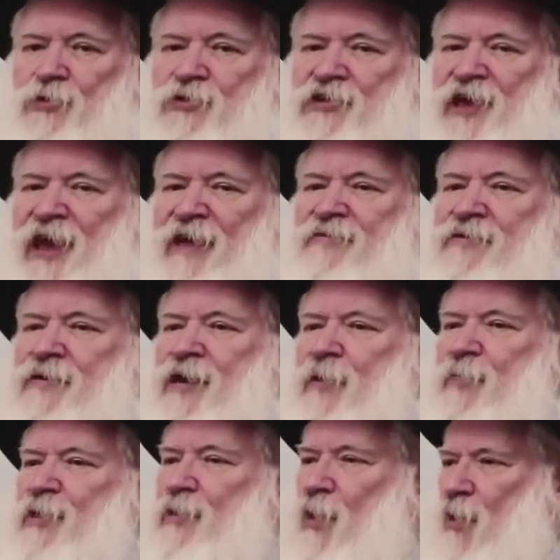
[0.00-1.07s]
You can't
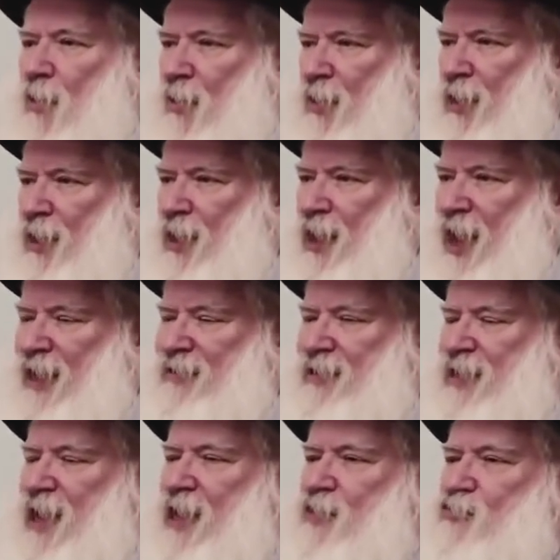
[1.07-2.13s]
come along
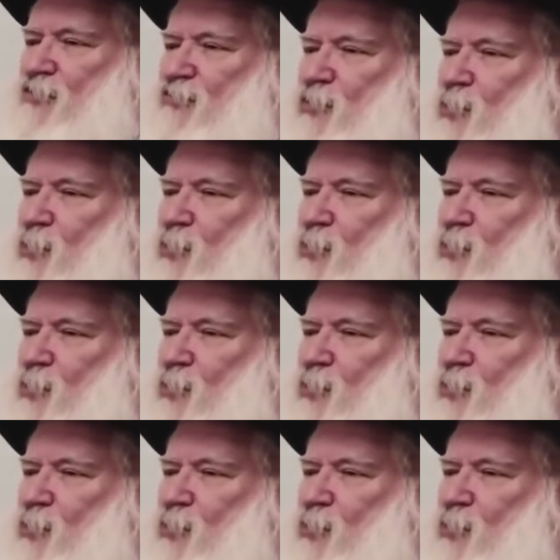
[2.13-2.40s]
at the age